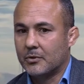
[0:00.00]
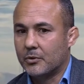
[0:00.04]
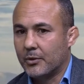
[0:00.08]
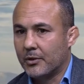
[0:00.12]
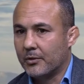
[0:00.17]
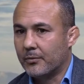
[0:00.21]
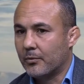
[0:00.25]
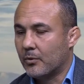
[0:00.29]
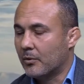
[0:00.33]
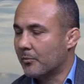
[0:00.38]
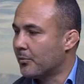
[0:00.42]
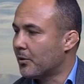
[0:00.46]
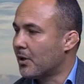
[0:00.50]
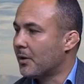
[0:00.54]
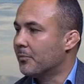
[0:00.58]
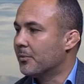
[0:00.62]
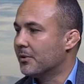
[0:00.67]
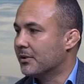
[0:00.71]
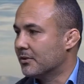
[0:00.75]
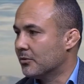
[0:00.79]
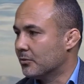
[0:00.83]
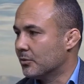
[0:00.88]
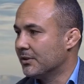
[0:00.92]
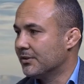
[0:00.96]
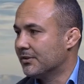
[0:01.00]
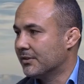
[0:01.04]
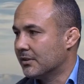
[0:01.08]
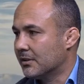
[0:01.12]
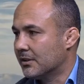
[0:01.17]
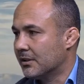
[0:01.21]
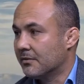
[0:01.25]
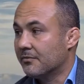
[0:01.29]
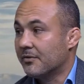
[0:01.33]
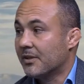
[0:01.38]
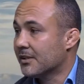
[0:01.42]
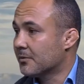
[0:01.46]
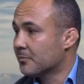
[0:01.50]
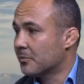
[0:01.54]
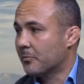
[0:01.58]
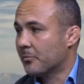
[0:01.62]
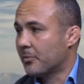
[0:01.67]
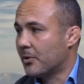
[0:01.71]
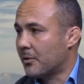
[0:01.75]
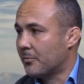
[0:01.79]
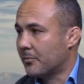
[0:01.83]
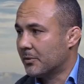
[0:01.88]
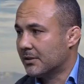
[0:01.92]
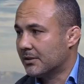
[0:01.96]
three or four properties recently, investment
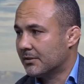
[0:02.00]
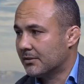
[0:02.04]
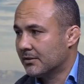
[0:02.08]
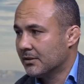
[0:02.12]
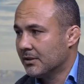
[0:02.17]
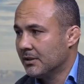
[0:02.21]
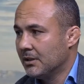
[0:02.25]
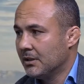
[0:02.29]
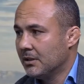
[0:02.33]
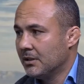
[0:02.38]
properties.